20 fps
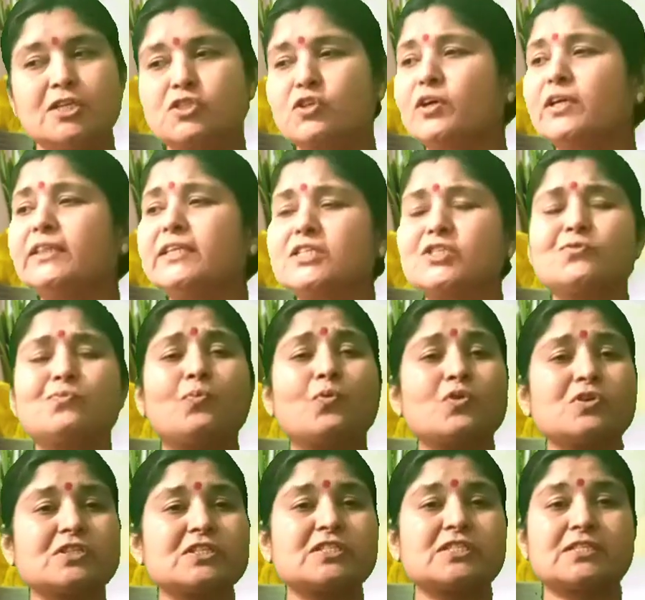So in this
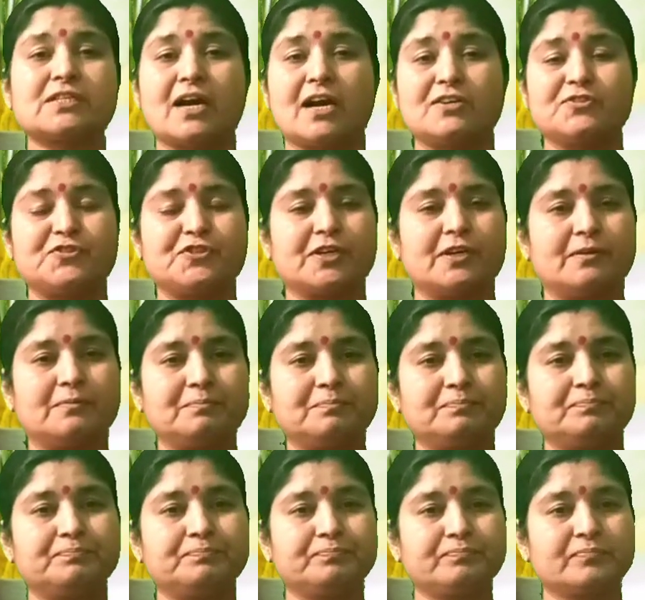fourth stanza,
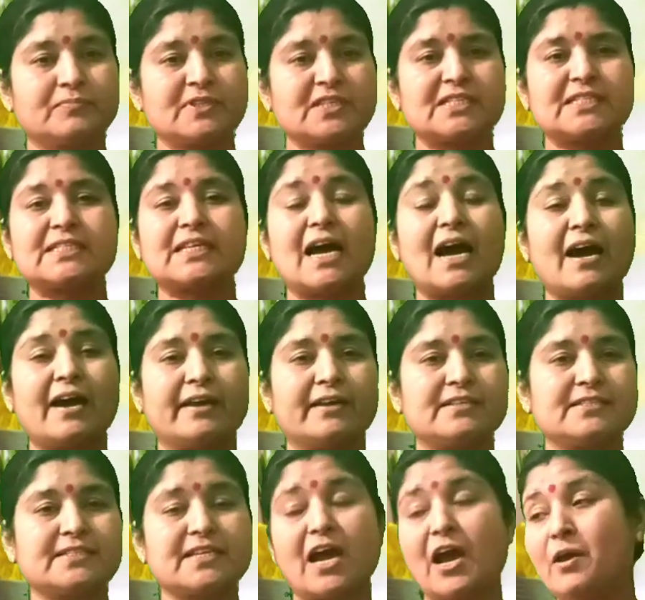
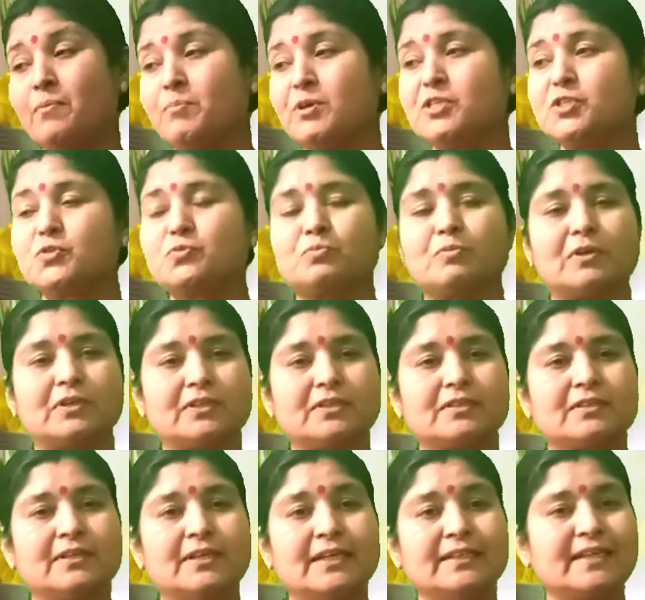sigh. Sigh means
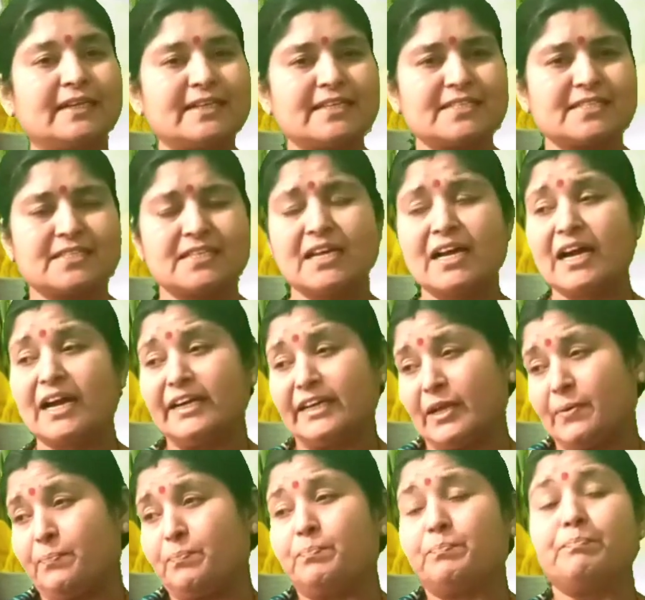what? That is
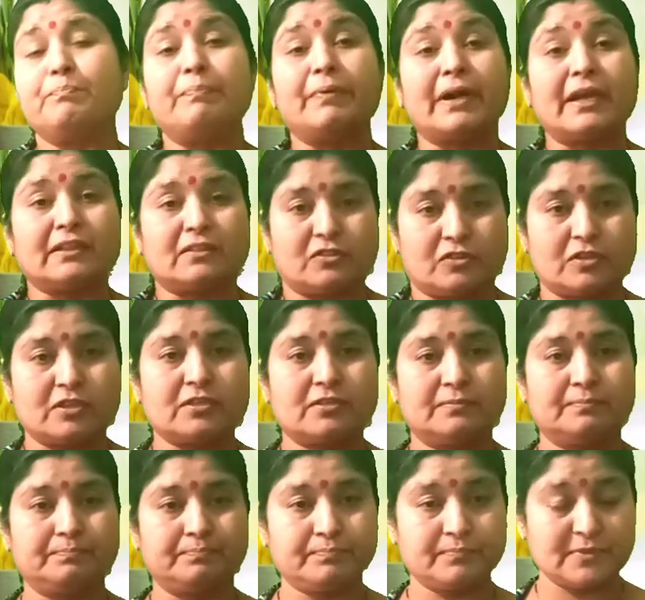deep
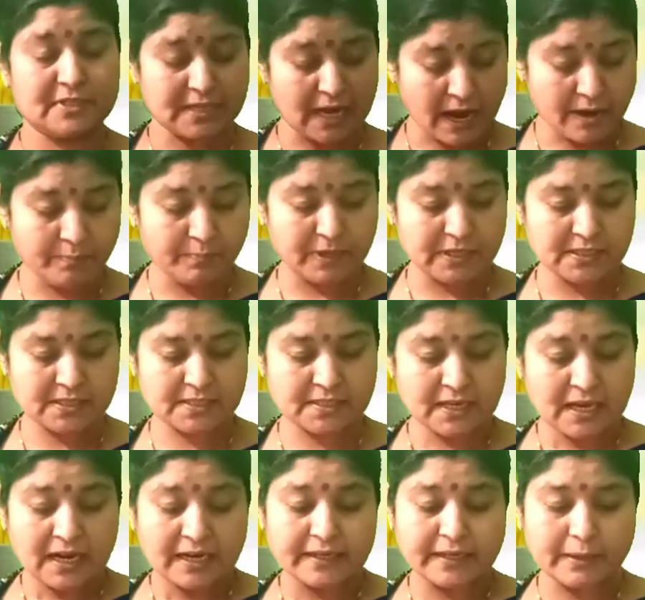breath. Sigh
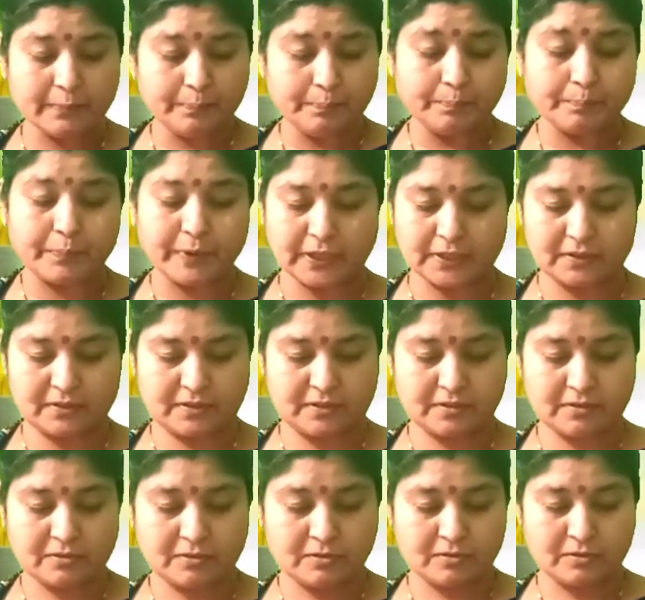means deep
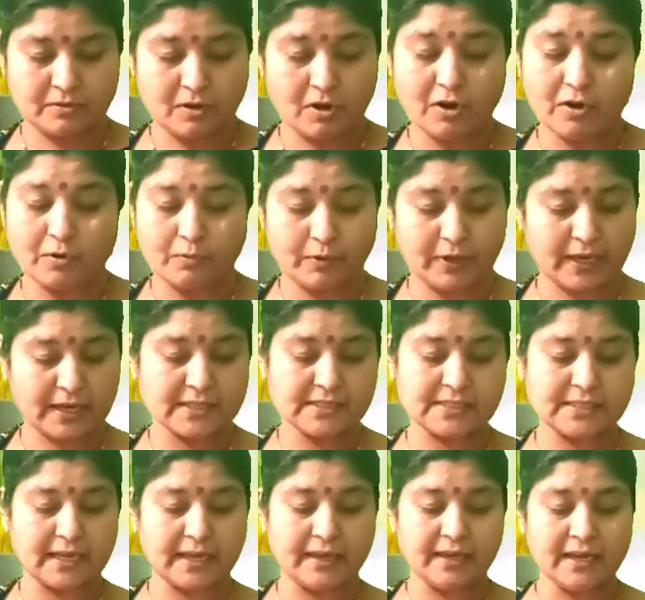breath. Or we can
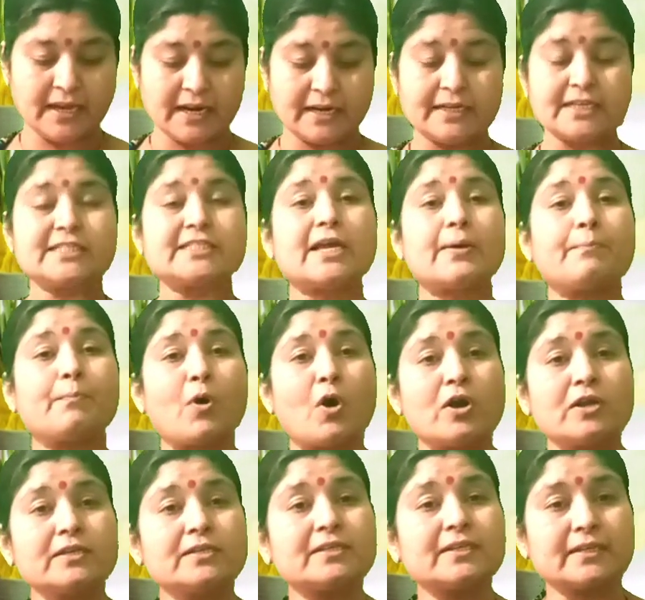say
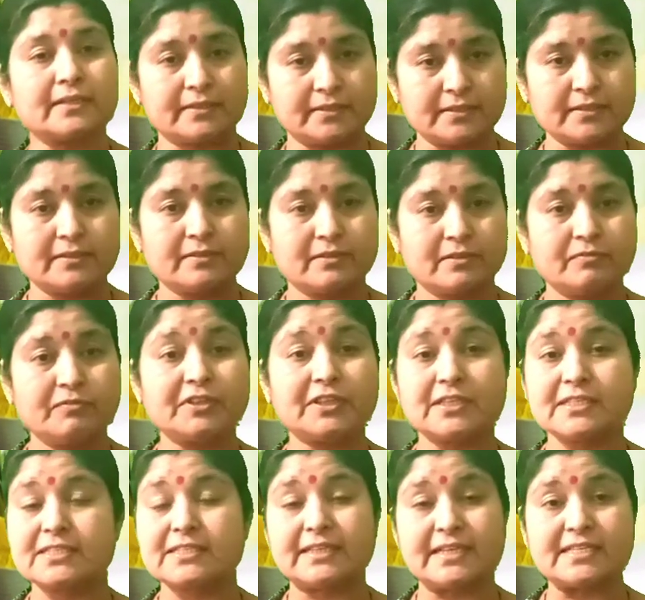disappointed with
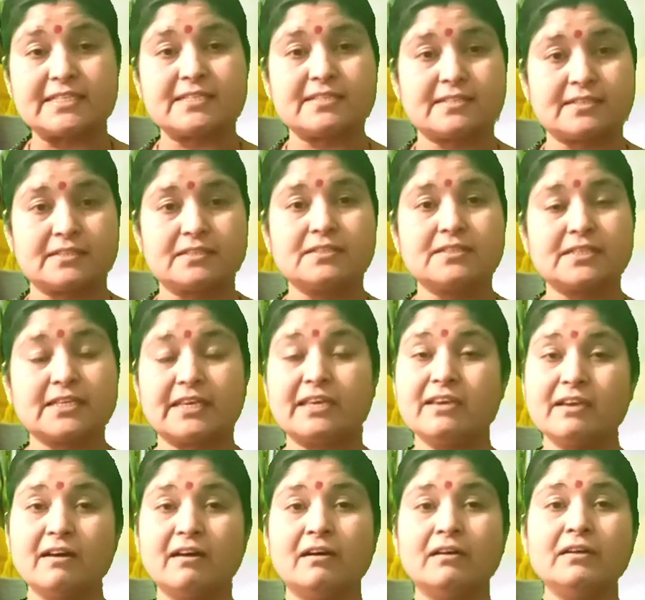his decisions.
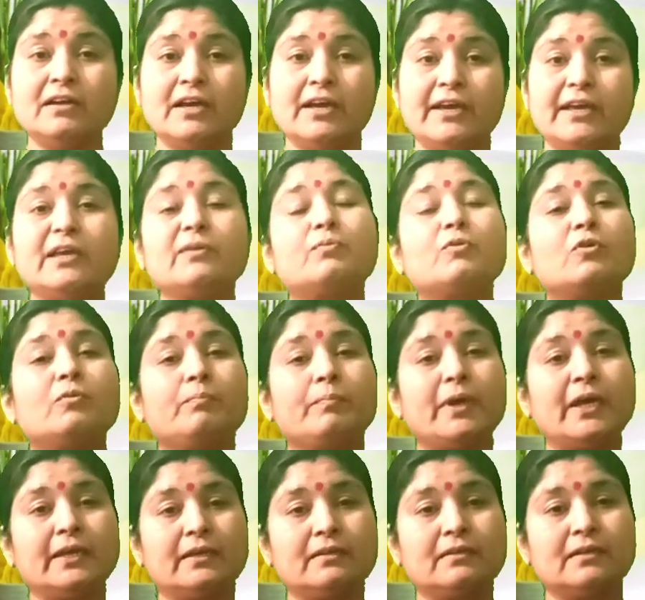Here, if we
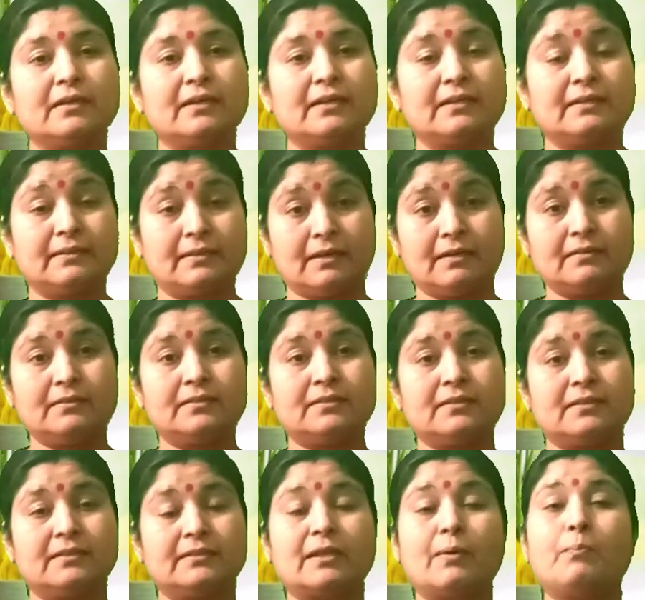mean
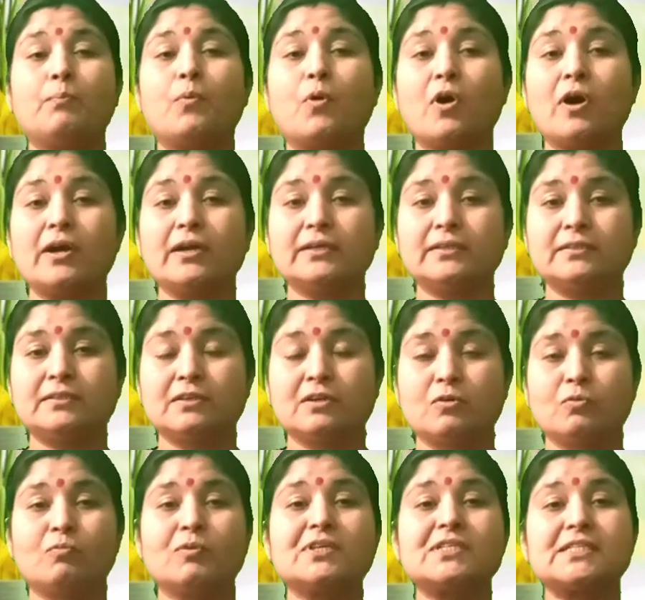that the poet
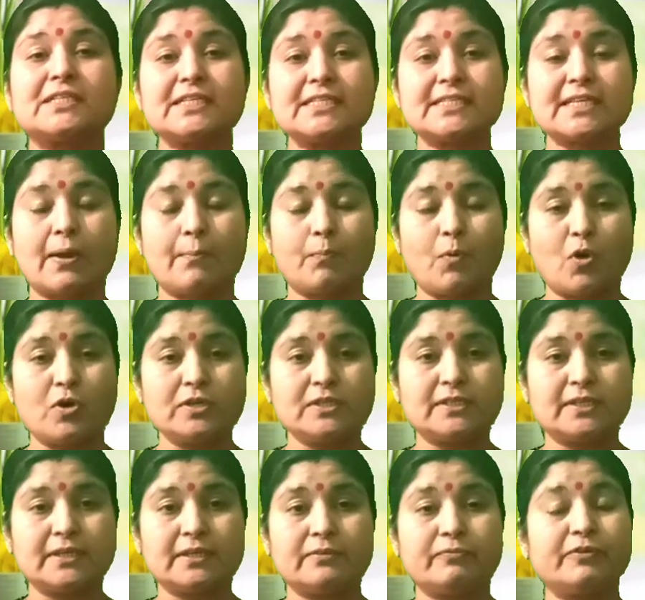was
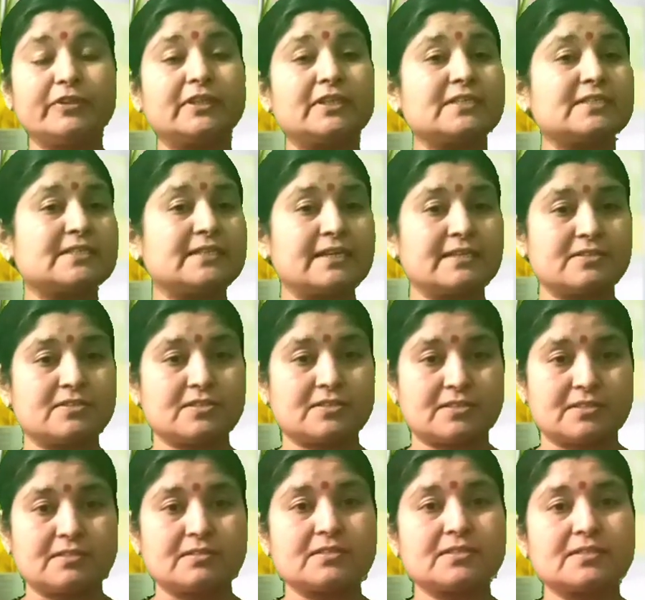disappointed with his
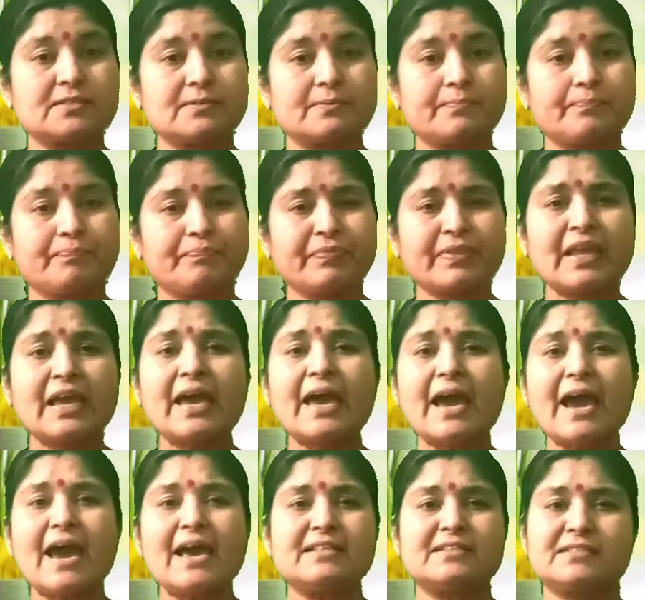decisions.
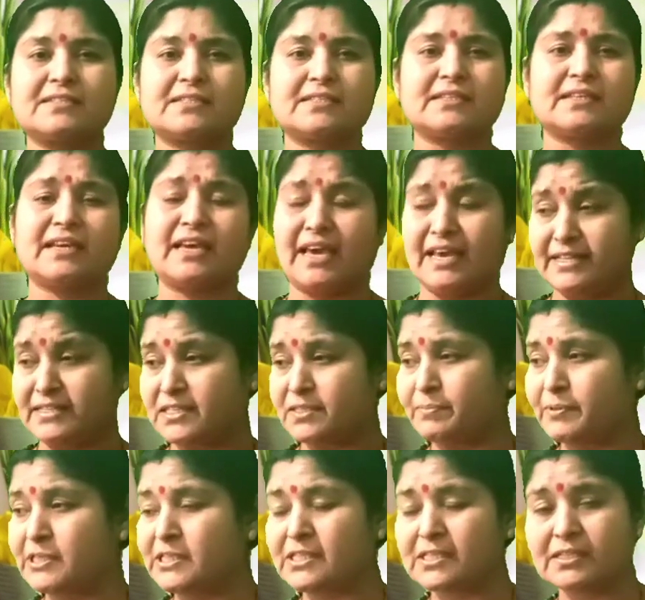Hence
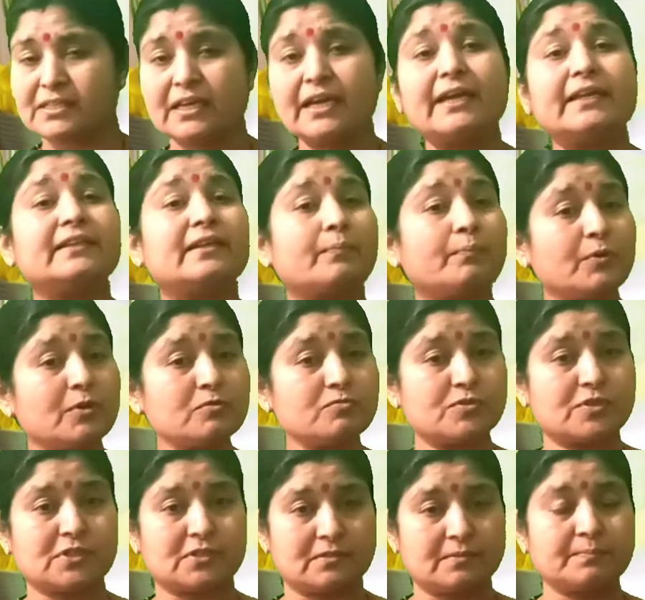means in the
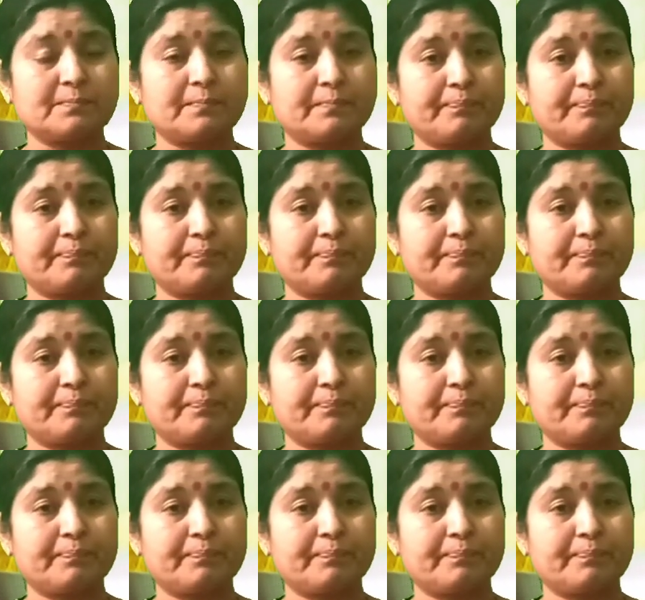future.